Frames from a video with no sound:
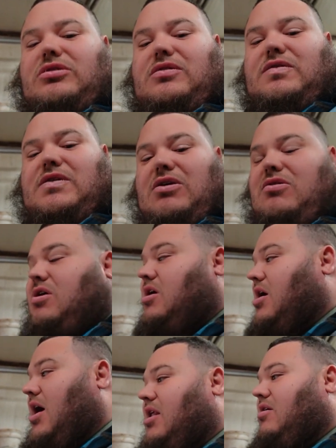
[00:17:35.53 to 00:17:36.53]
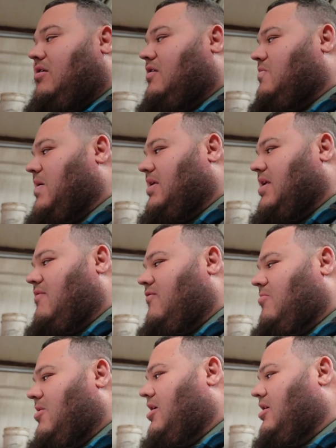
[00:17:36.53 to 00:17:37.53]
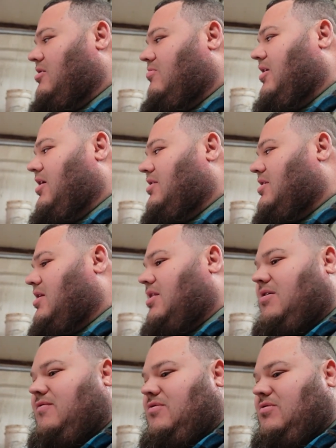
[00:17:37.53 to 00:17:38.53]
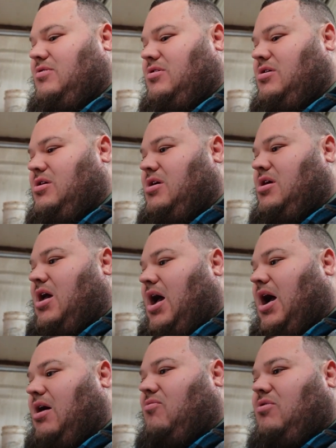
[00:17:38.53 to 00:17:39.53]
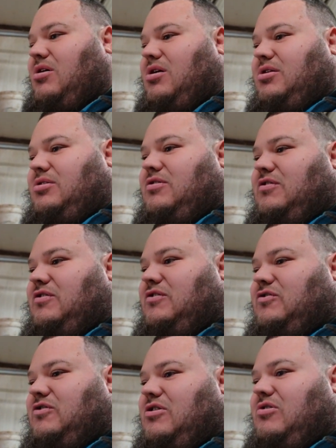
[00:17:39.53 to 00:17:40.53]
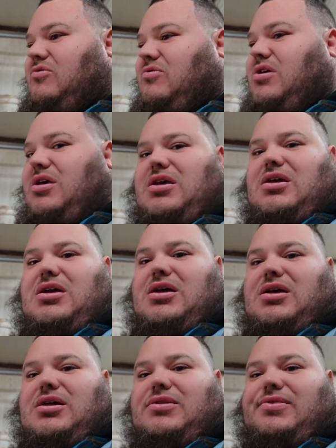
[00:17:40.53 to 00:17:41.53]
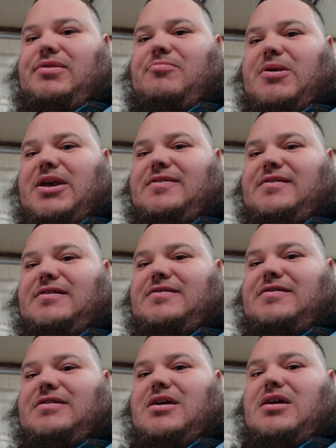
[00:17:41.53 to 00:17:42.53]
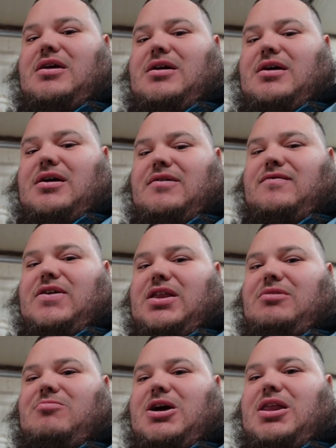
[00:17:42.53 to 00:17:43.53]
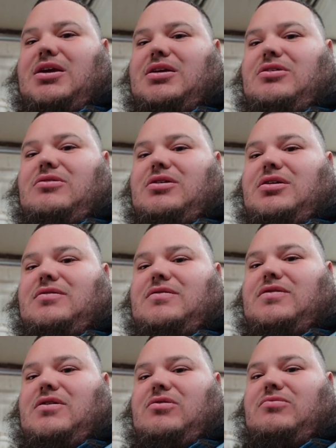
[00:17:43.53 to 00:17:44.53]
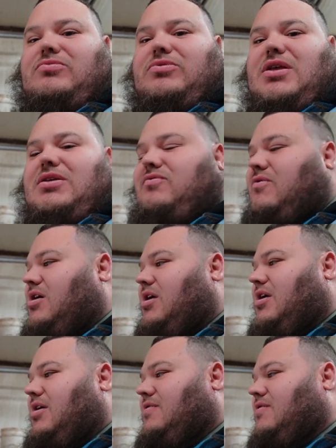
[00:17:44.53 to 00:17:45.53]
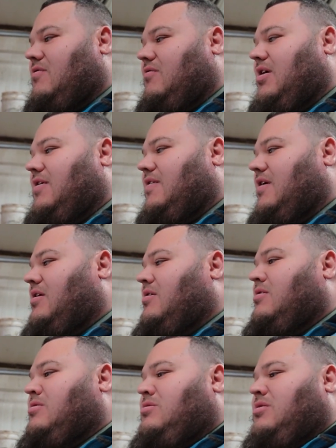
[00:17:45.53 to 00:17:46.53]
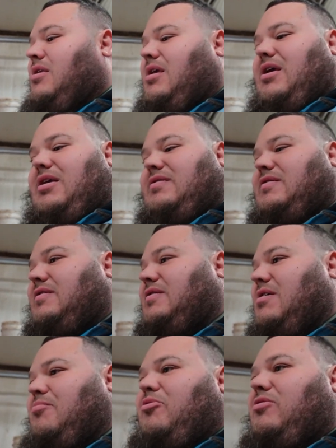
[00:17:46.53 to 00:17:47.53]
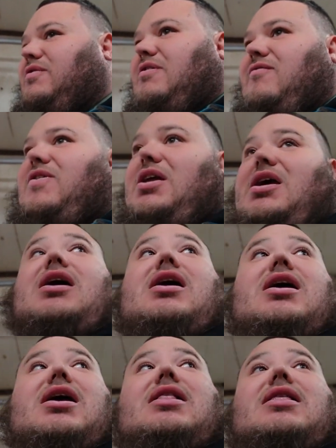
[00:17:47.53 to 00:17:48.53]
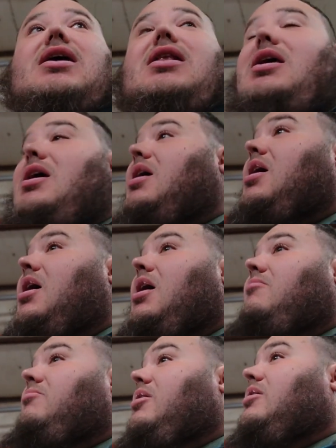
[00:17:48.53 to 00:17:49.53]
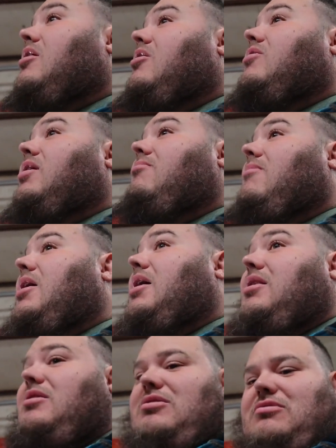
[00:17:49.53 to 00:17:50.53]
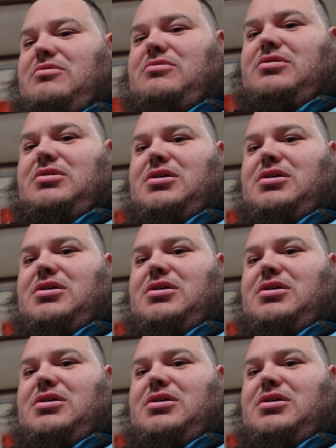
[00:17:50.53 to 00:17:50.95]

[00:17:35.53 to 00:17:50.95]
so I don't expect everybody to be at that level. I want to just show the basics of anybody can do it. So that's why it's so easy. It's simple, it's convenient. And then I'm going to go get my little